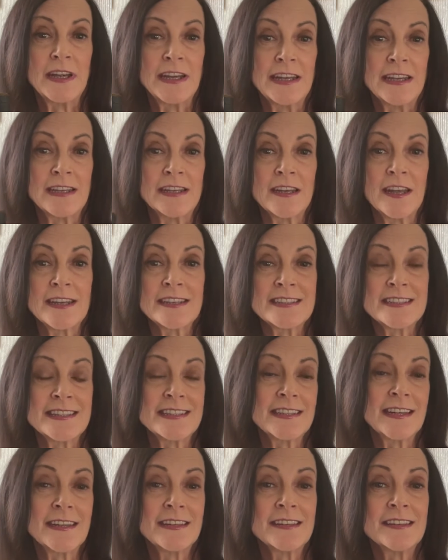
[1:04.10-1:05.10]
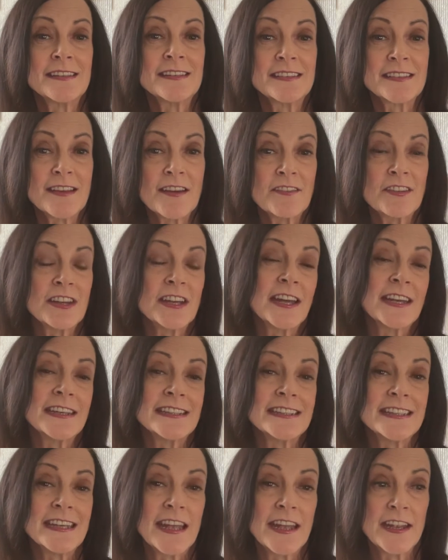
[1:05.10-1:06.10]
in
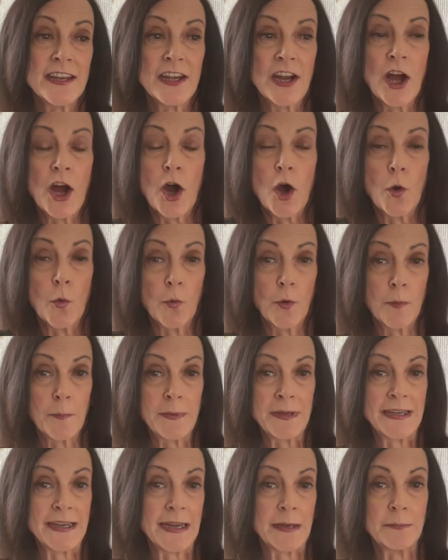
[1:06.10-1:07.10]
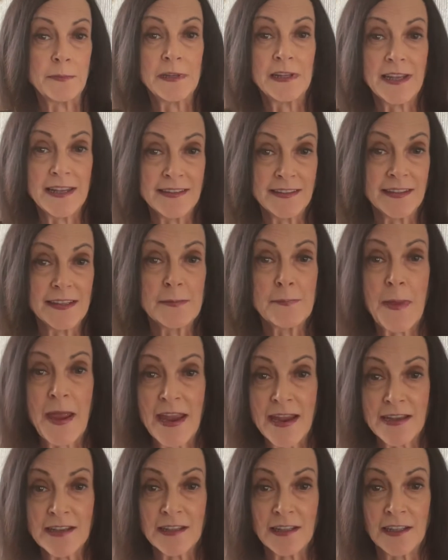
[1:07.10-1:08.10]
1997-98, a woman named Leslie
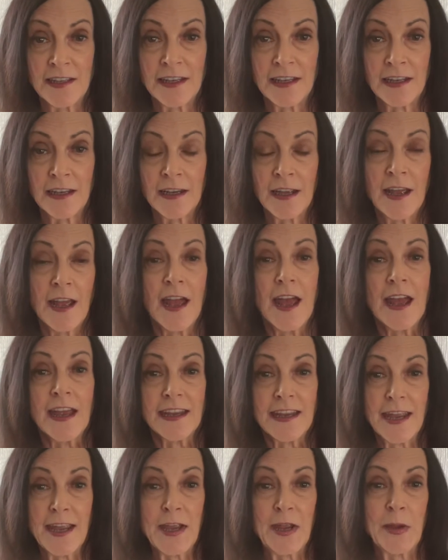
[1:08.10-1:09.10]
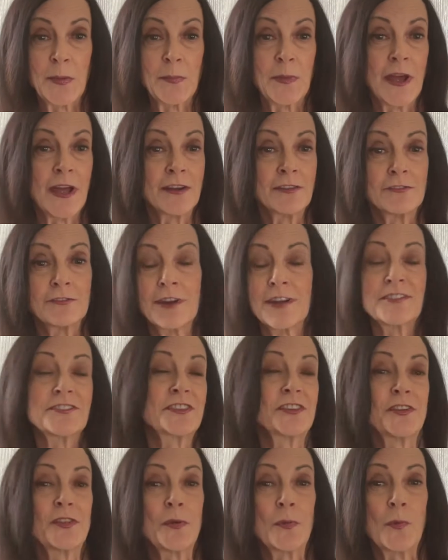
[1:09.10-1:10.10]
Pantling came and
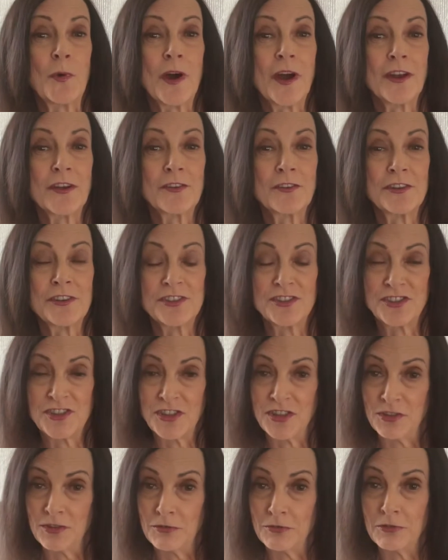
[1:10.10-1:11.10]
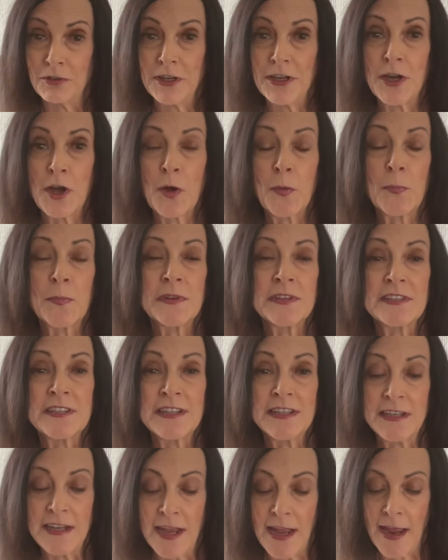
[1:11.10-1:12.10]
rescued the winery. She reopened
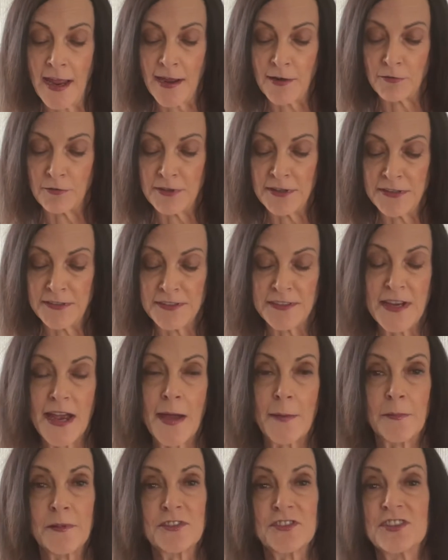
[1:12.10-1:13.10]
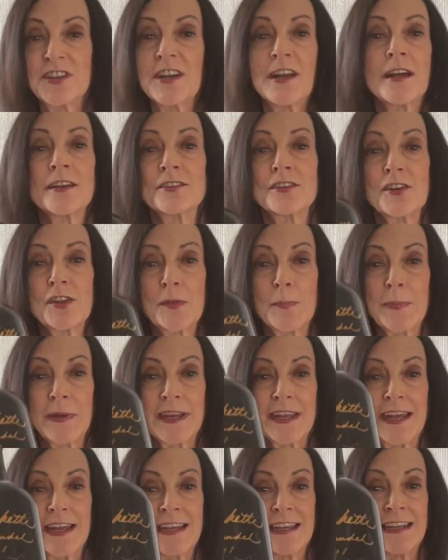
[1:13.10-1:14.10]
it and reestablished it under the
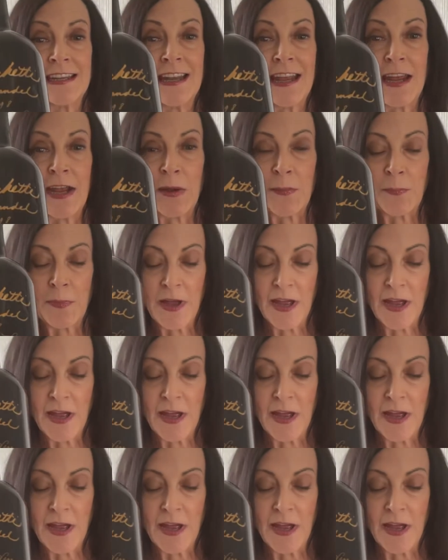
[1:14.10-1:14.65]
Picchetti name.